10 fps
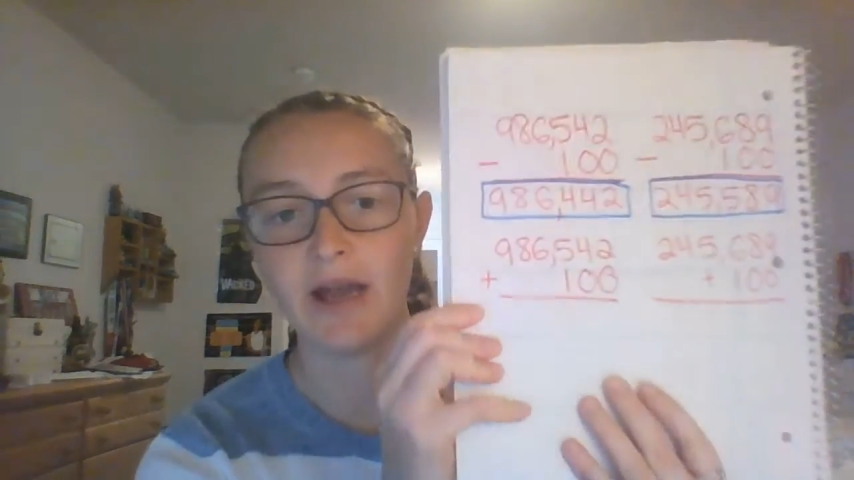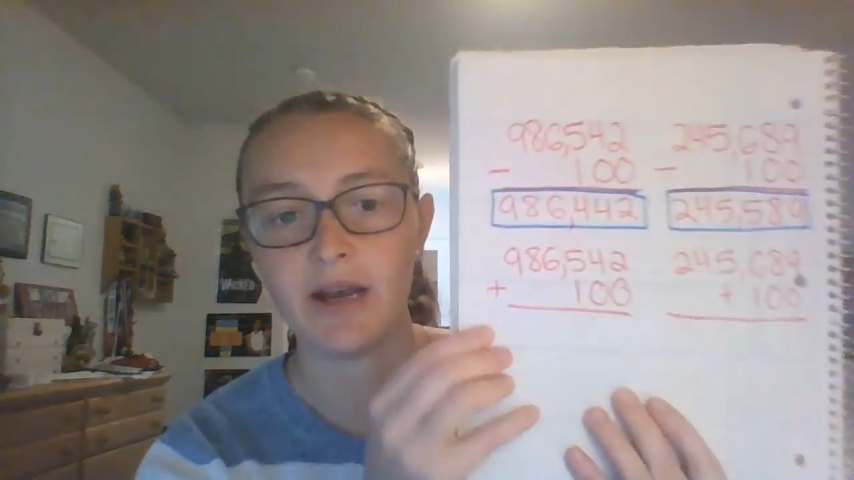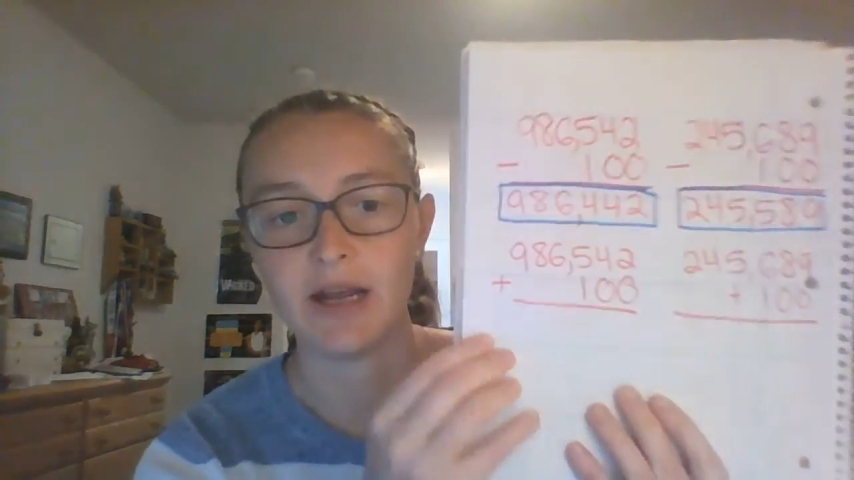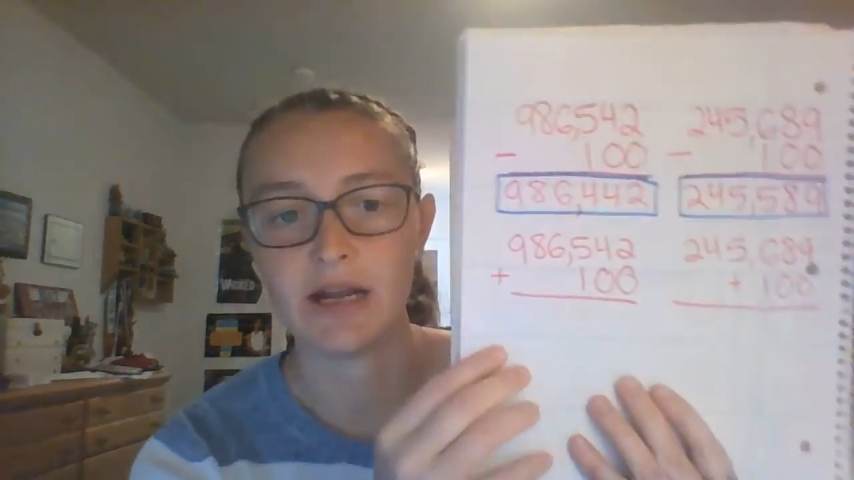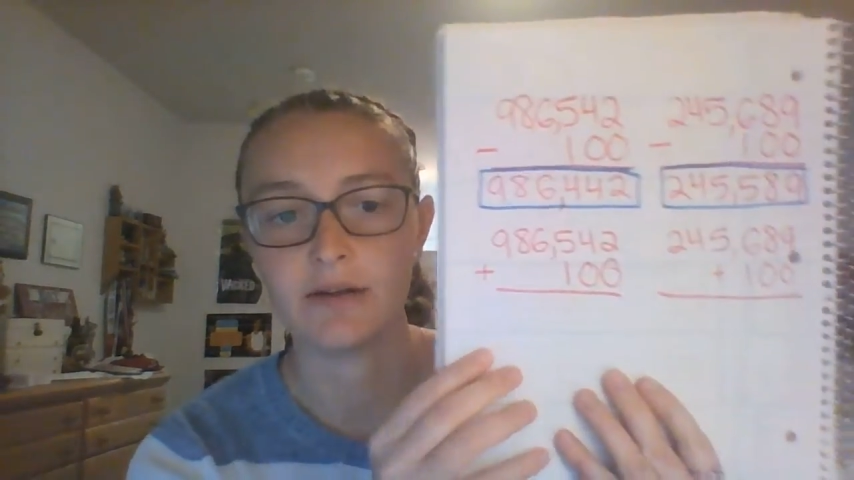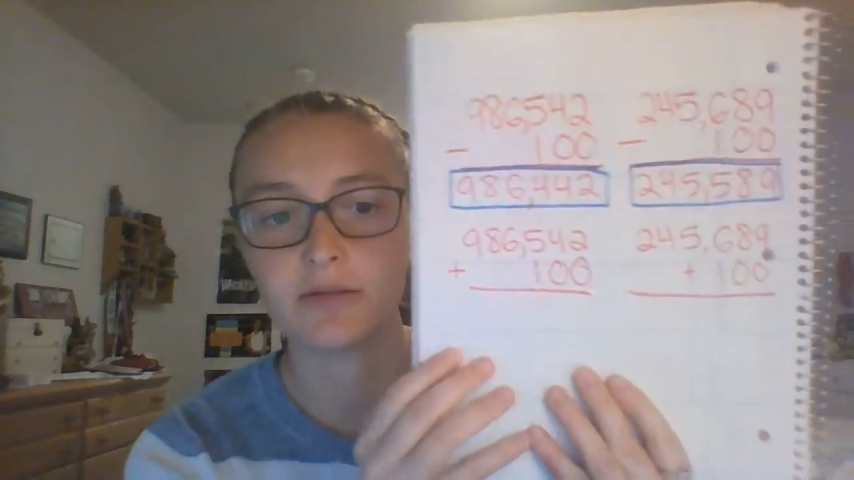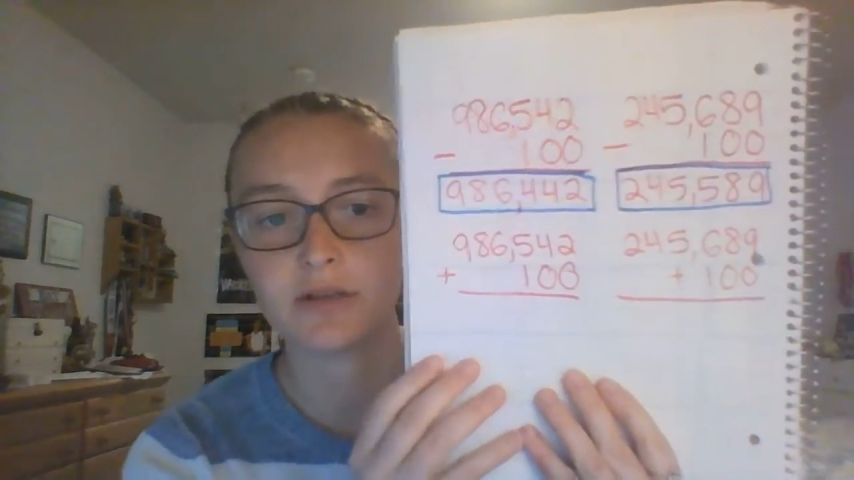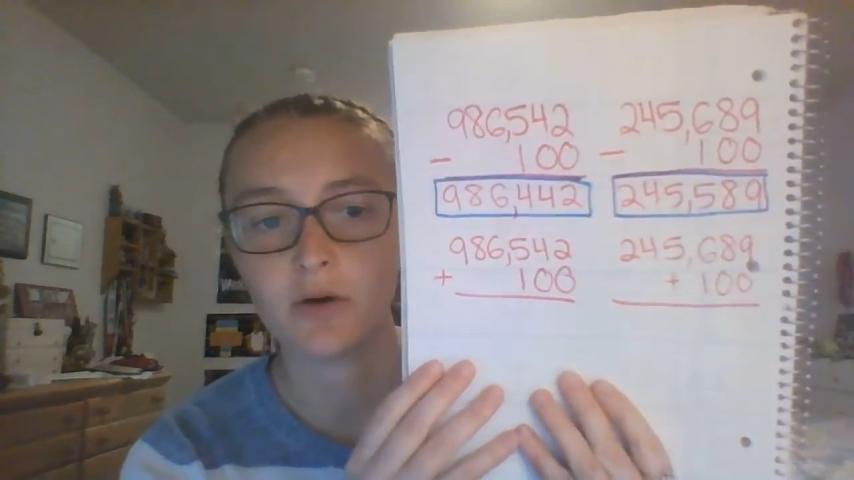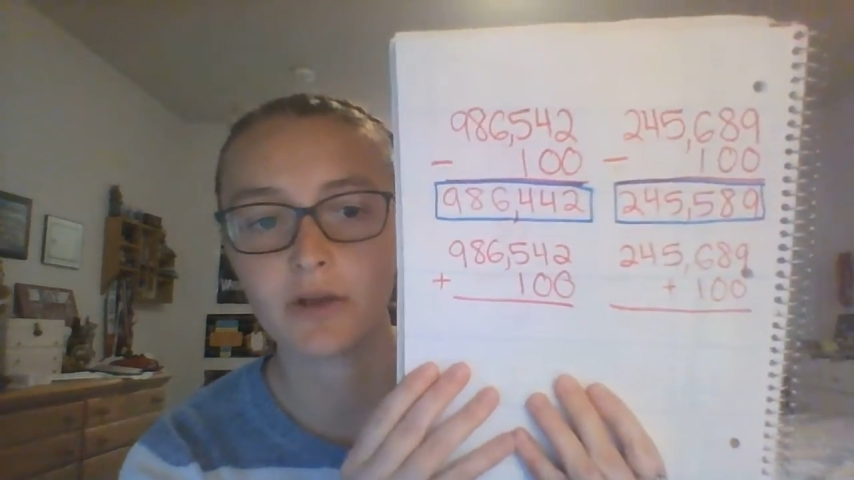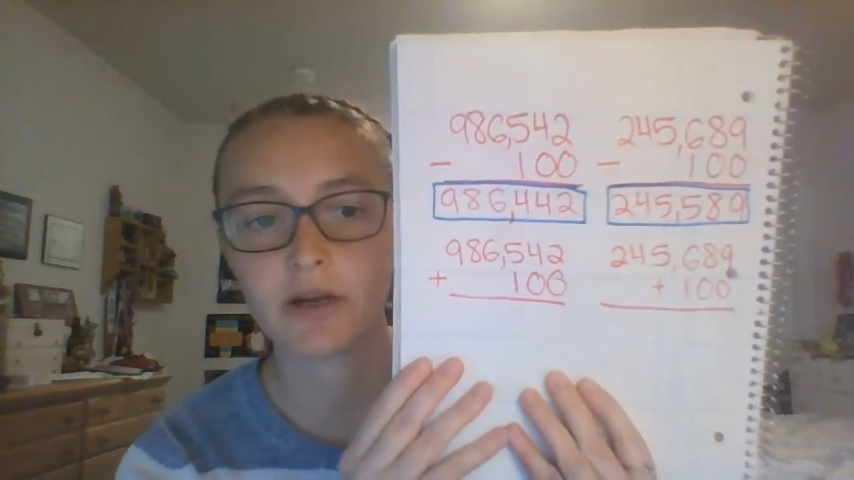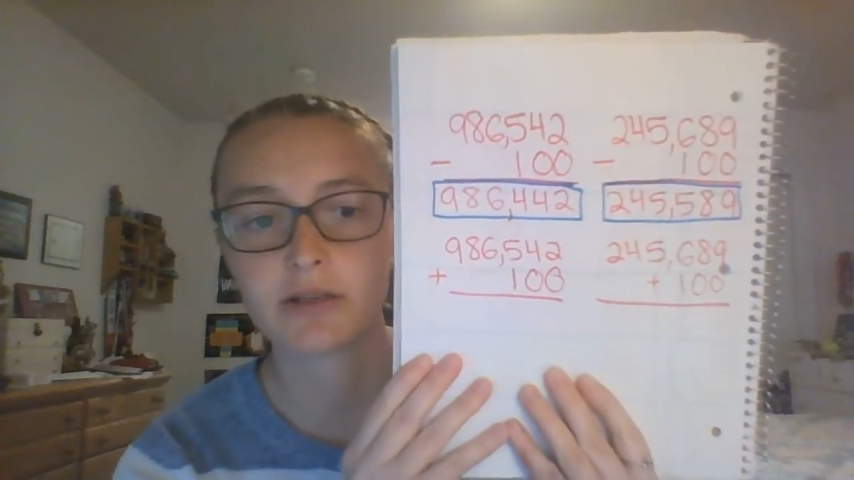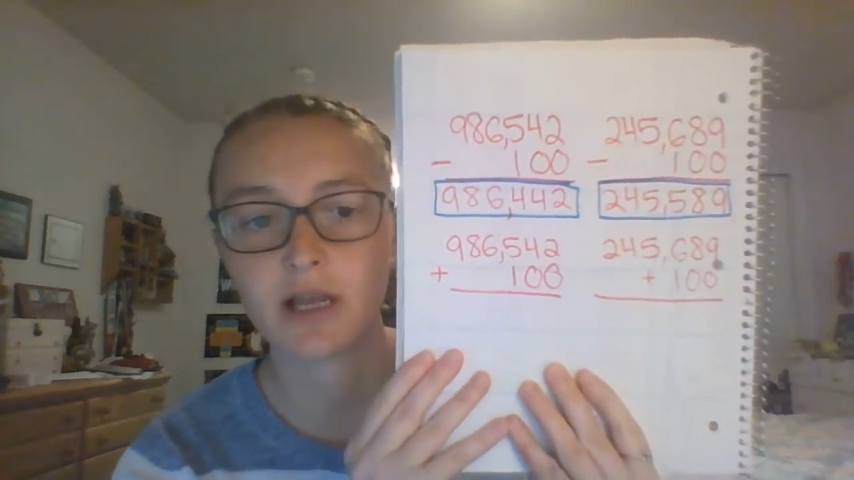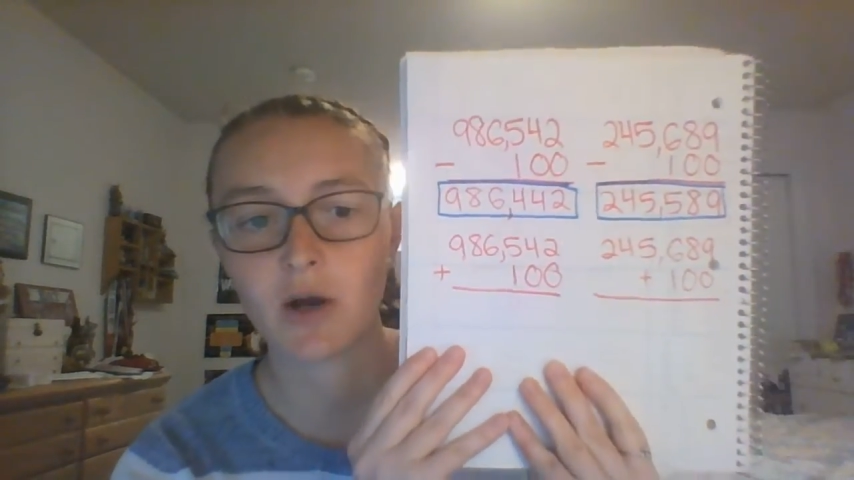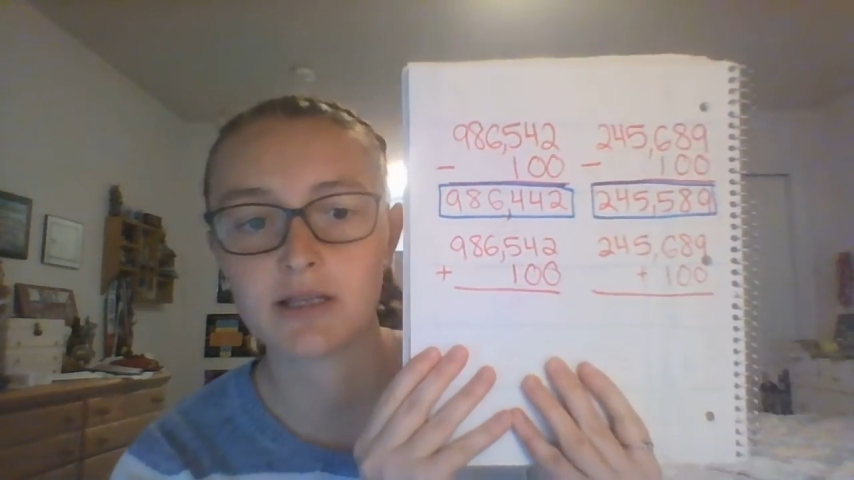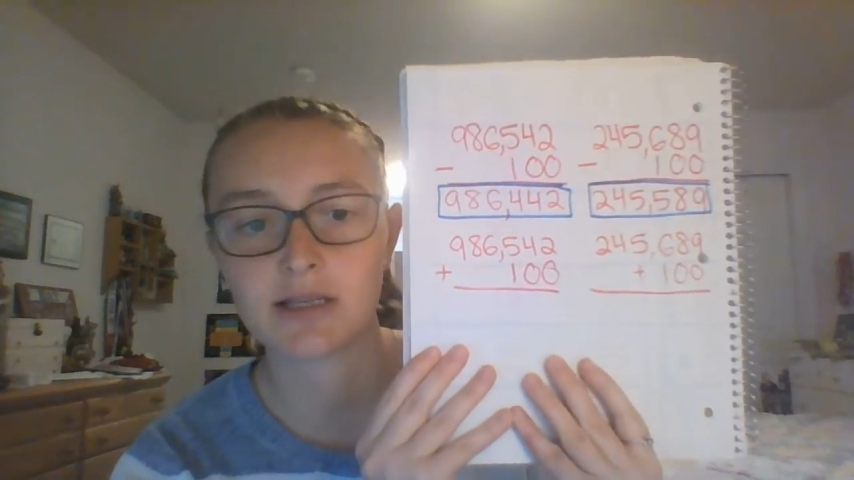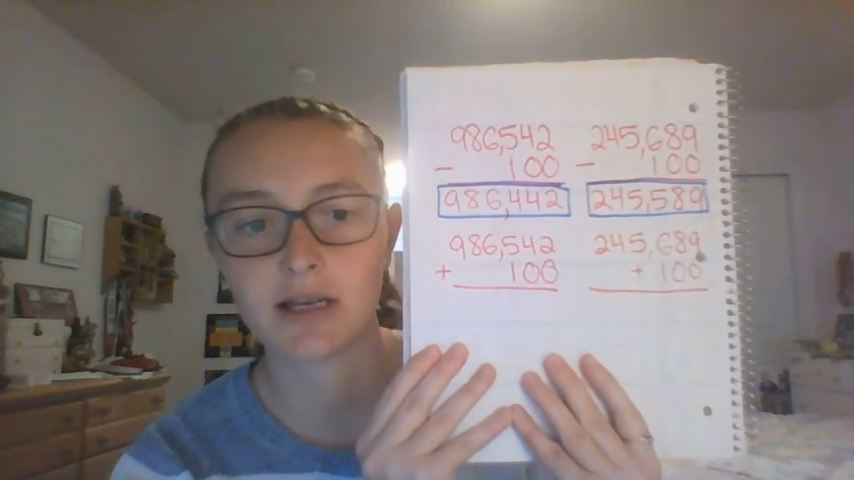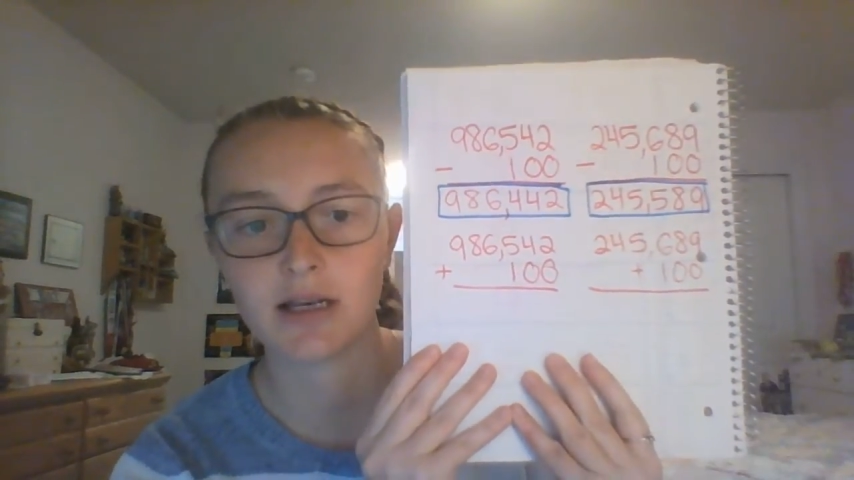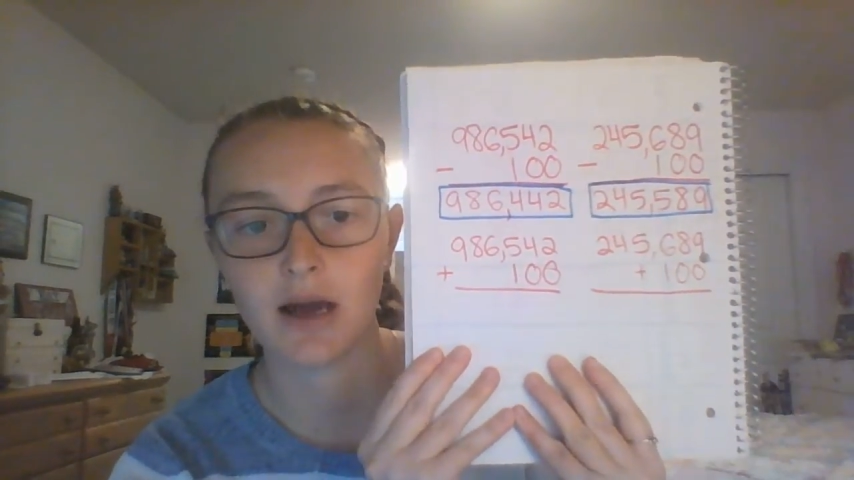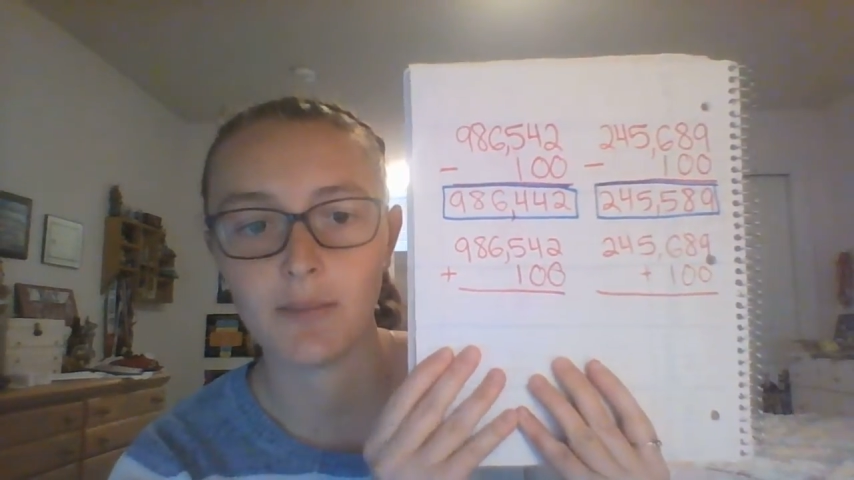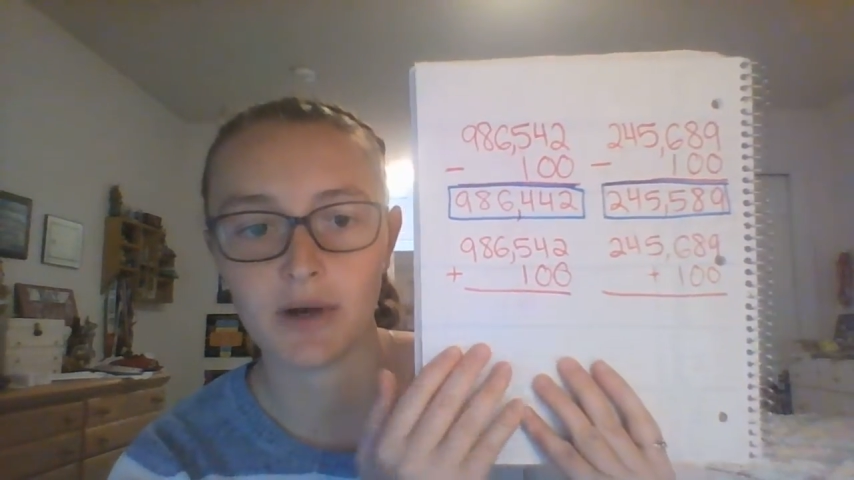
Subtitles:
adding. So here's how I set it up.